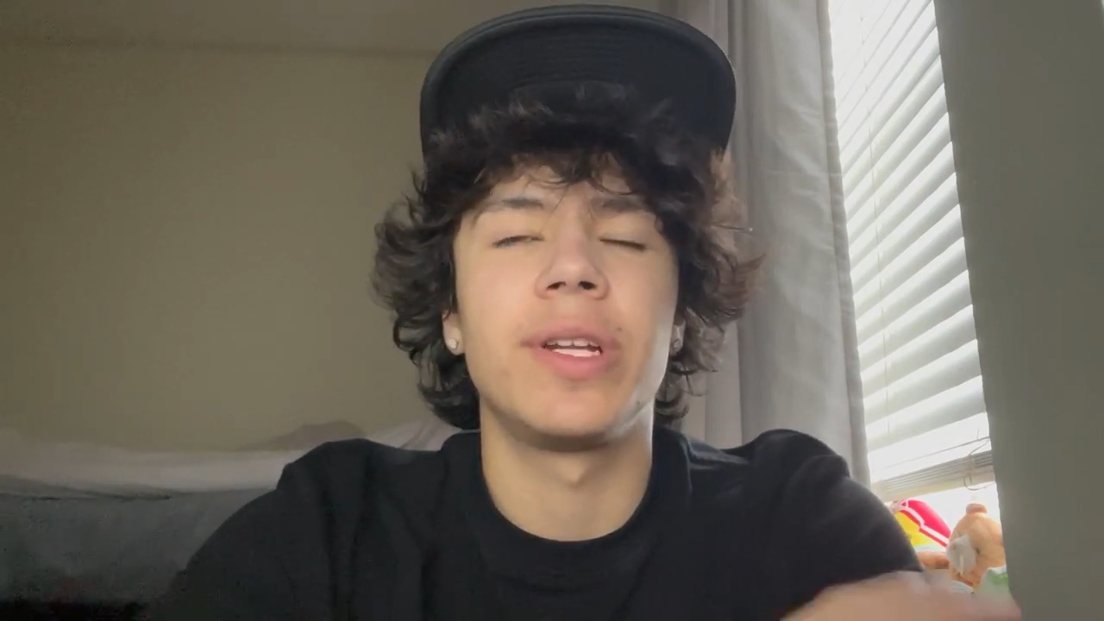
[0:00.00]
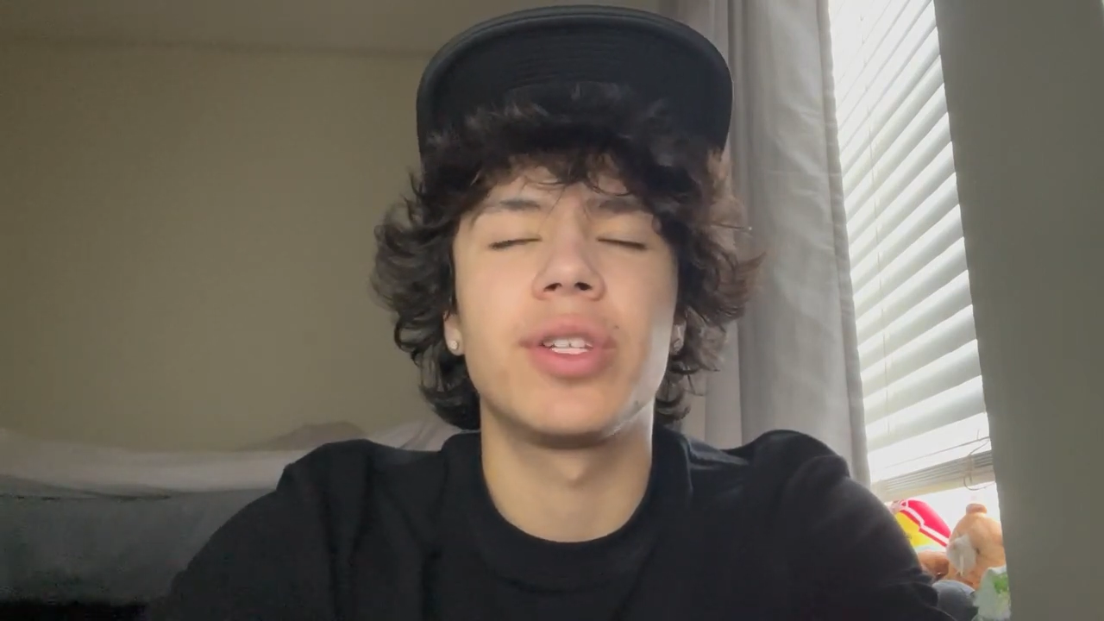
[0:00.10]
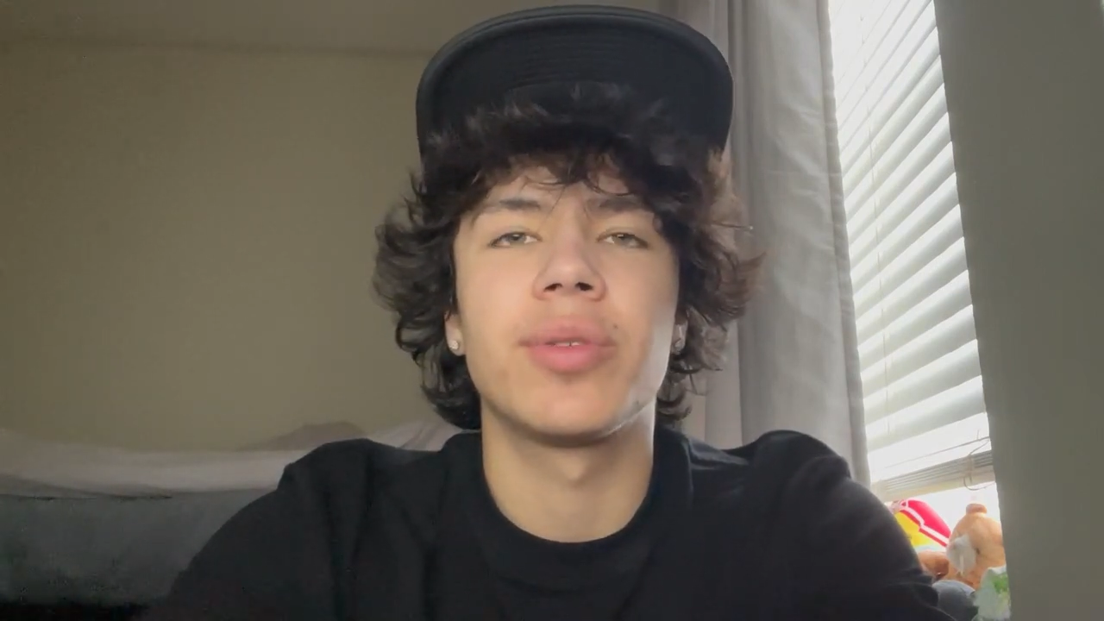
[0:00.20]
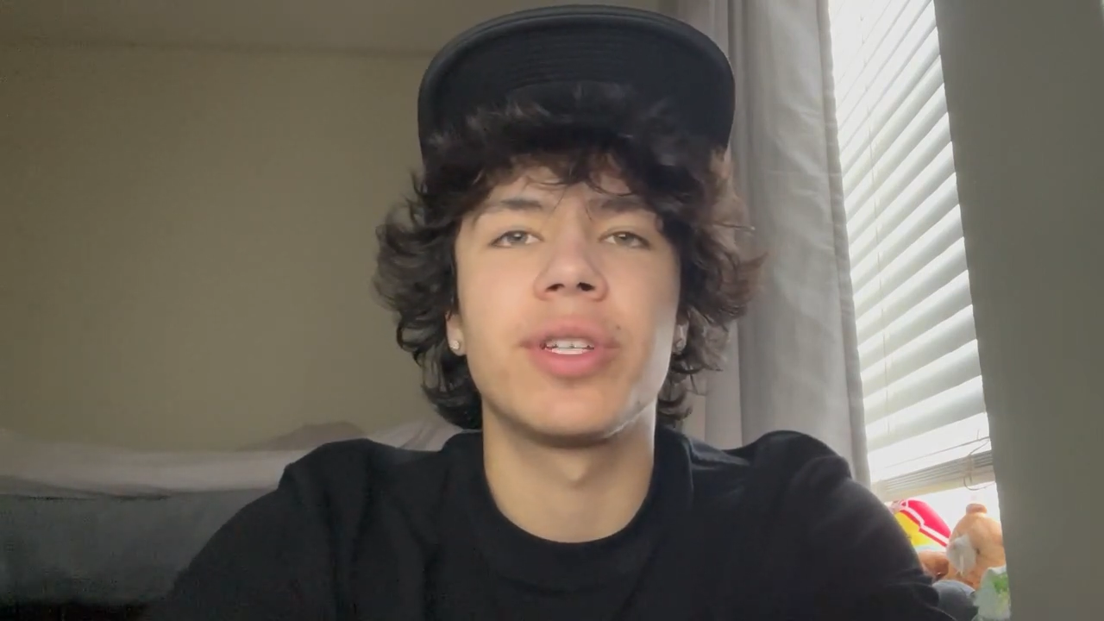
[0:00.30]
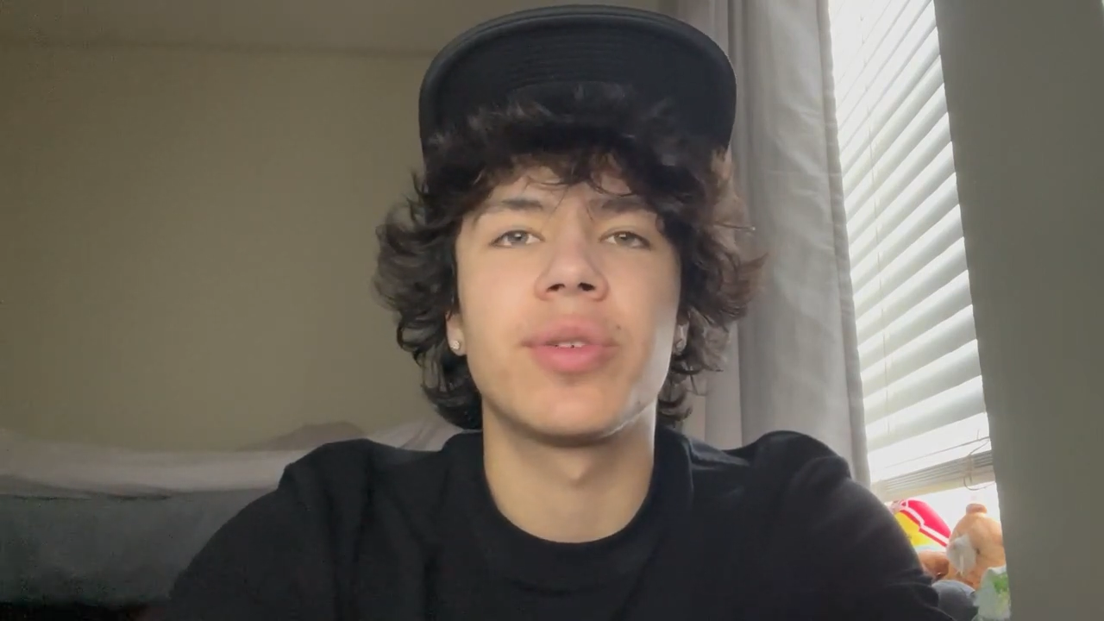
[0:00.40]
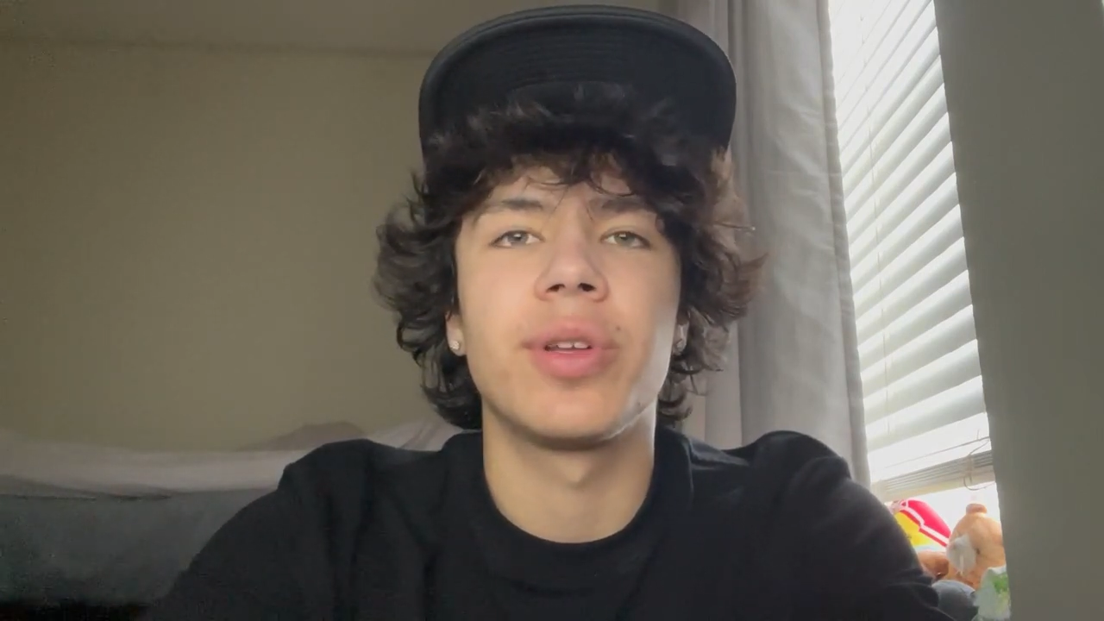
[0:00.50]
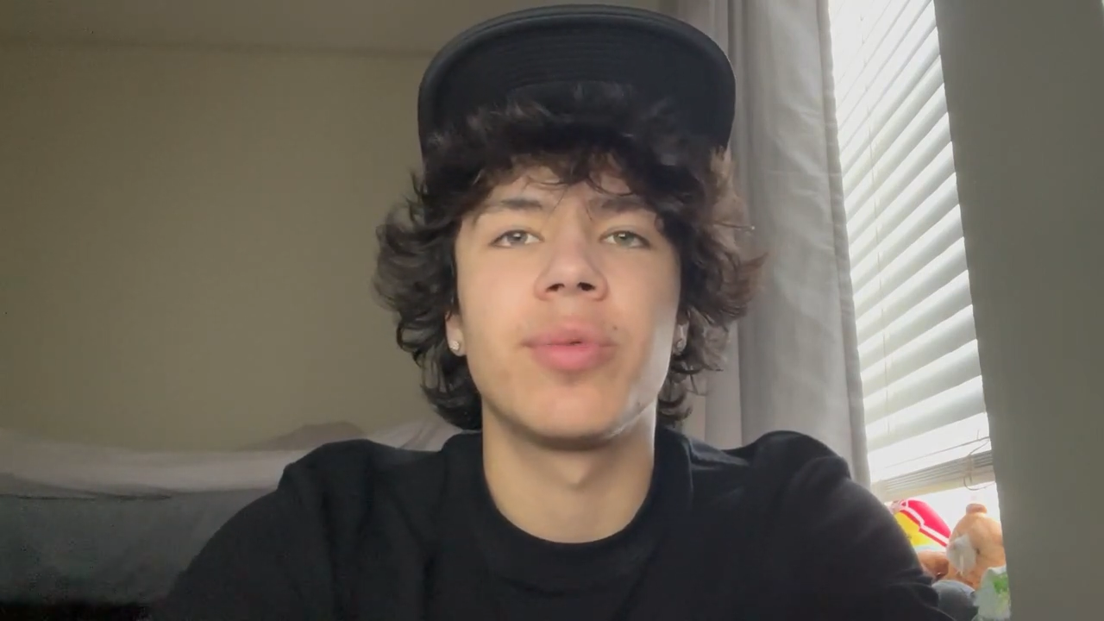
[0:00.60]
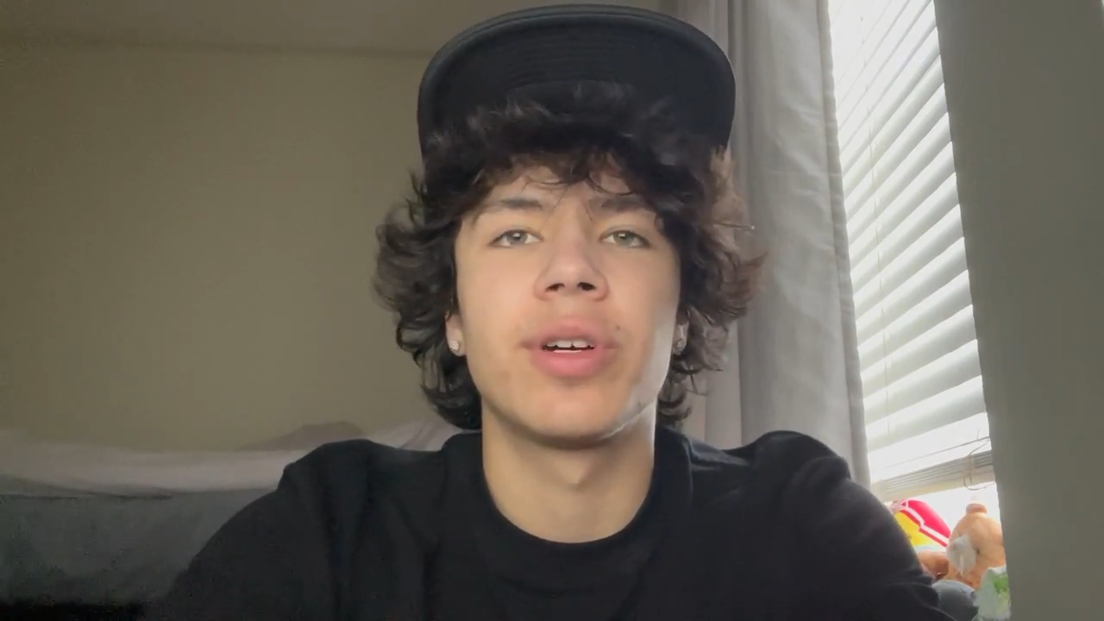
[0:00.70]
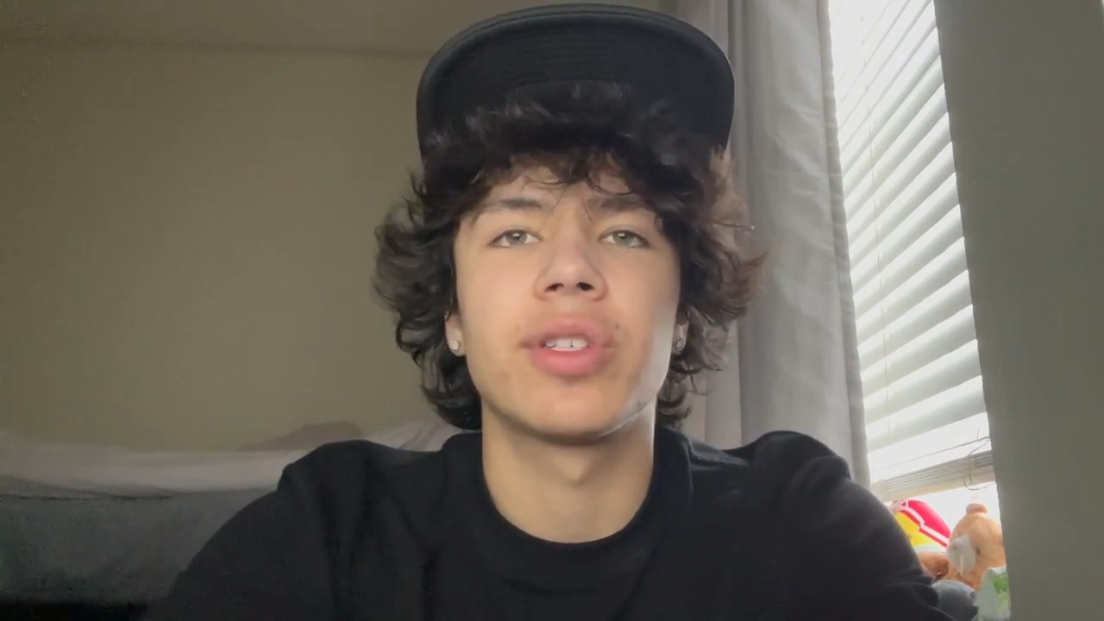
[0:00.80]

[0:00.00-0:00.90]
2021,